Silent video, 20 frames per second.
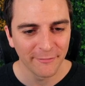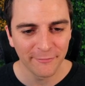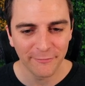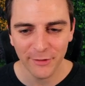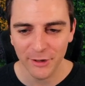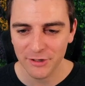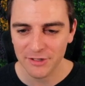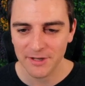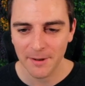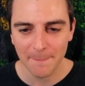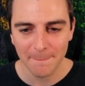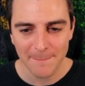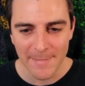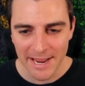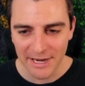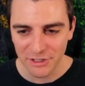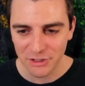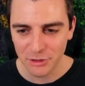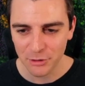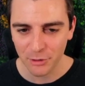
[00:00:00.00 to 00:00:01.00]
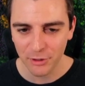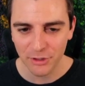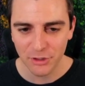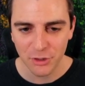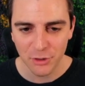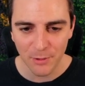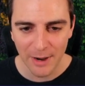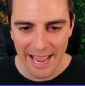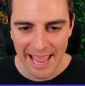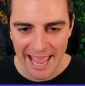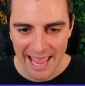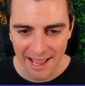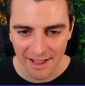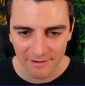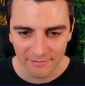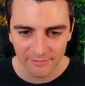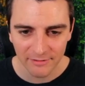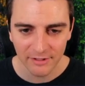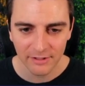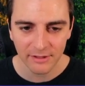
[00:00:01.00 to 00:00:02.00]
First, make sure you
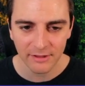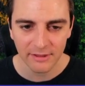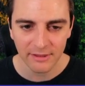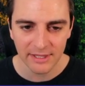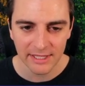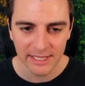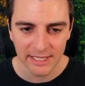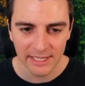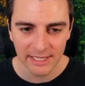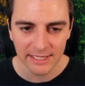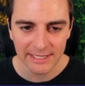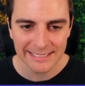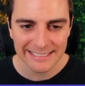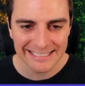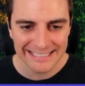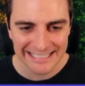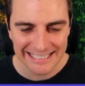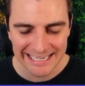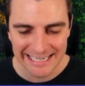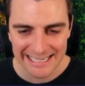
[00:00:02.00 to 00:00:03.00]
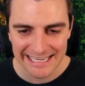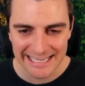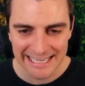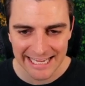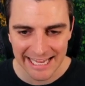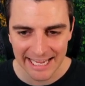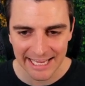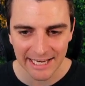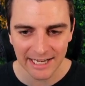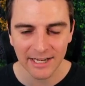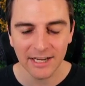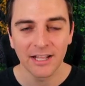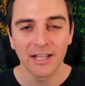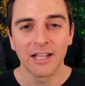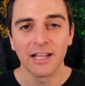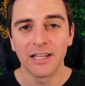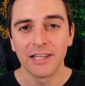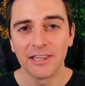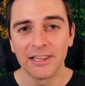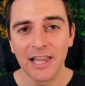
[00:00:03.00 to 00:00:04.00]
have the CDN
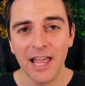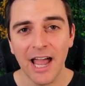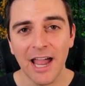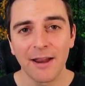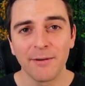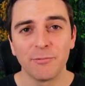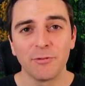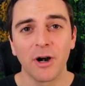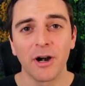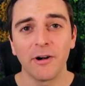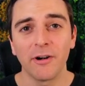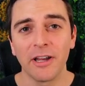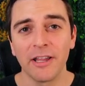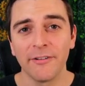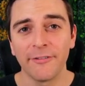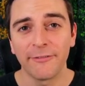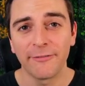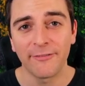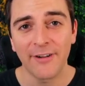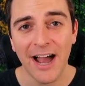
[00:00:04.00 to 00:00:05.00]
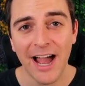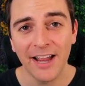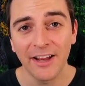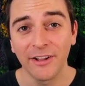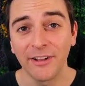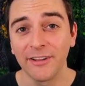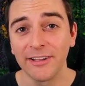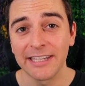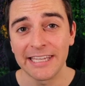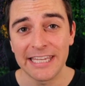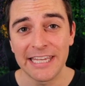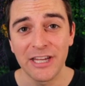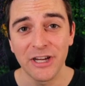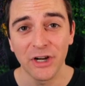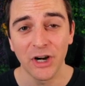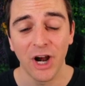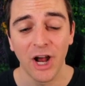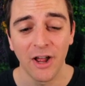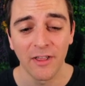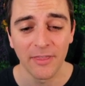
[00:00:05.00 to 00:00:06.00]
library file
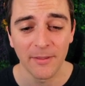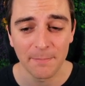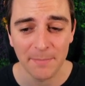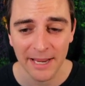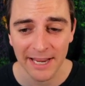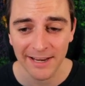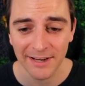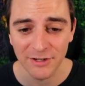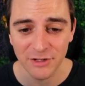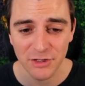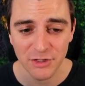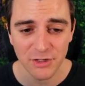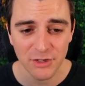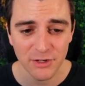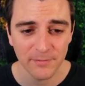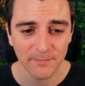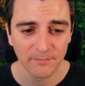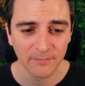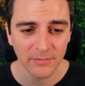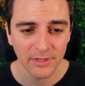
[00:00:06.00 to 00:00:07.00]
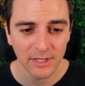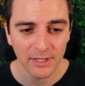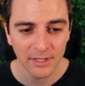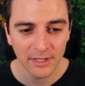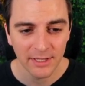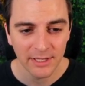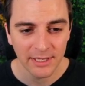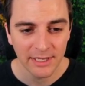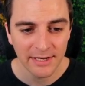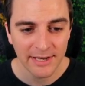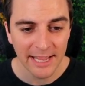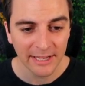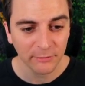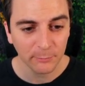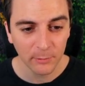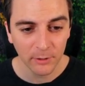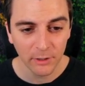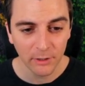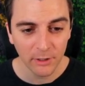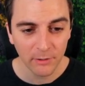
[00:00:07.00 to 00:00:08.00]
here on the page.
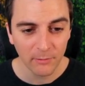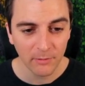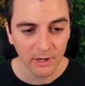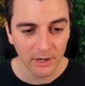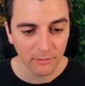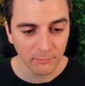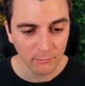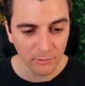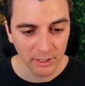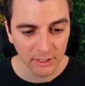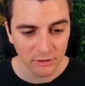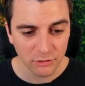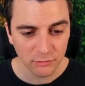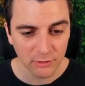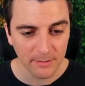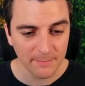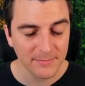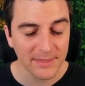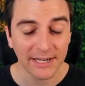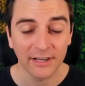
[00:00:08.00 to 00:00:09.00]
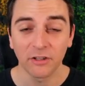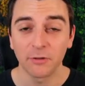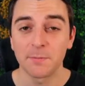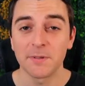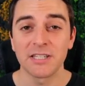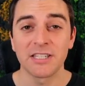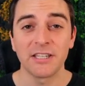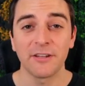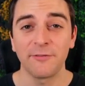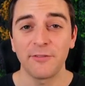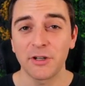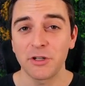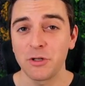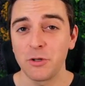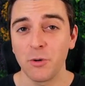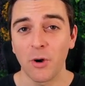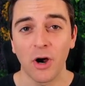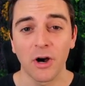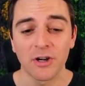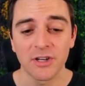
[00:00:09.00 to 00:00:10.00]
Next, we're going to run a script that is specific
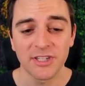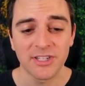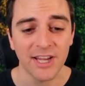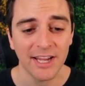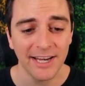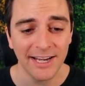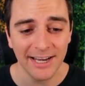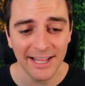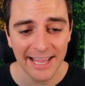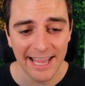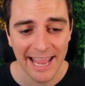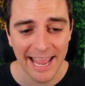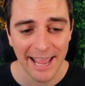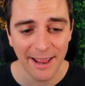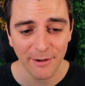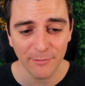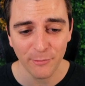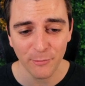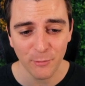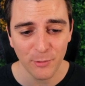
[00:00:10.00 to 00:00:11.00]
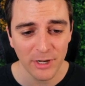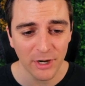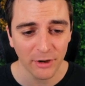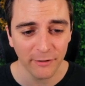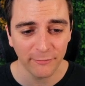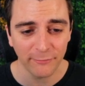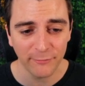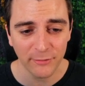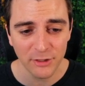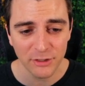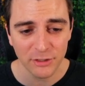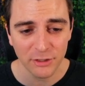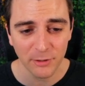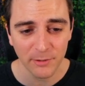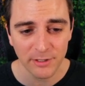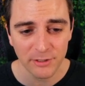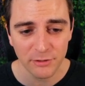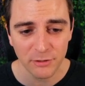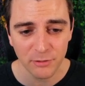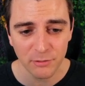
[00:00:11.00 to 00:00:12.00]
to our site, and we are first
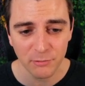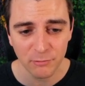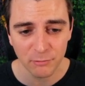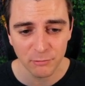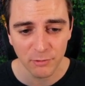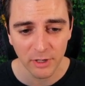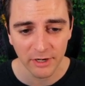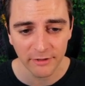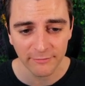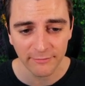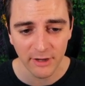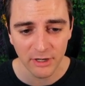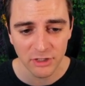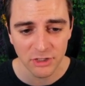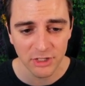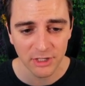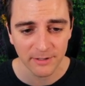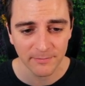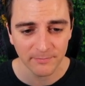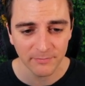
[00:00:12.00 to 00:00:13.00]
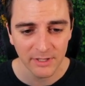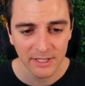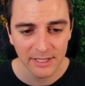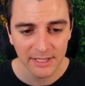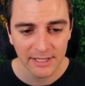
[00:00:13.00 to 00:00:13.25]
going to run a function.